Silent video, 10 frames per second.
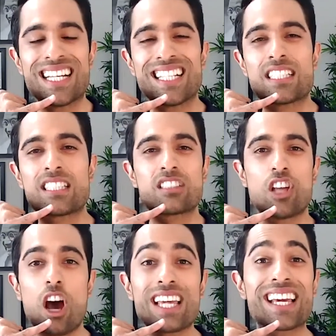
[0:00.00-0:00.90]

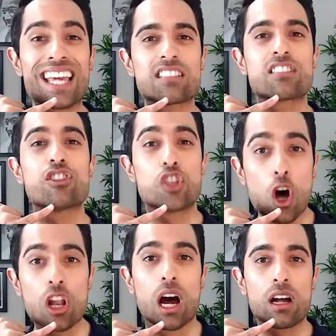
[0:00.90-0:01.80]
Sterling against the
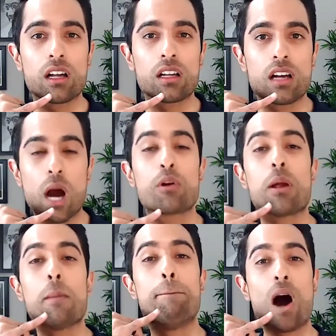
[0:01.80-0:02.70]
dollar, I want to
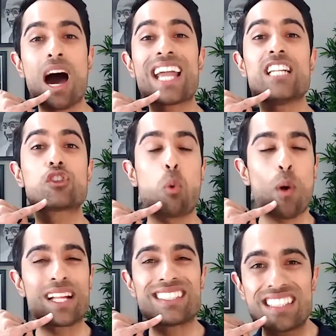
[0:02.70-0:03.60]
buy
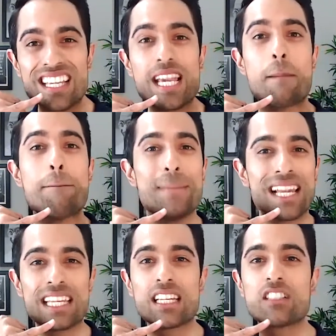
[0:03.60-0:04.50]
$20
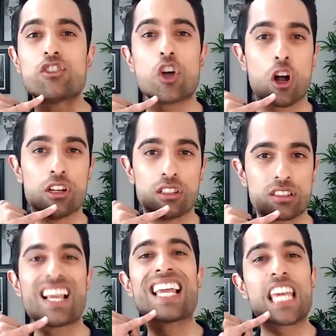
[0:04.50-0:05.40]
million.
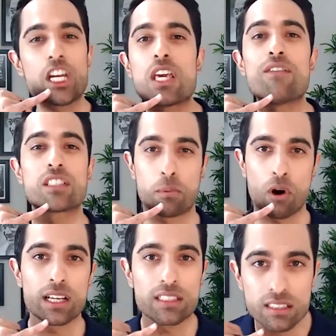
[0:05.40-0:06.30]
Can you give us a
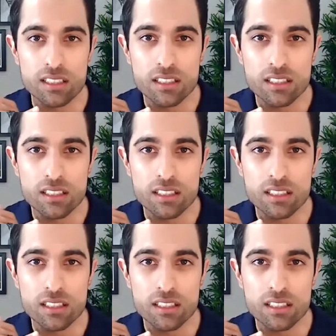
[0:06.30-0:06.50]
price?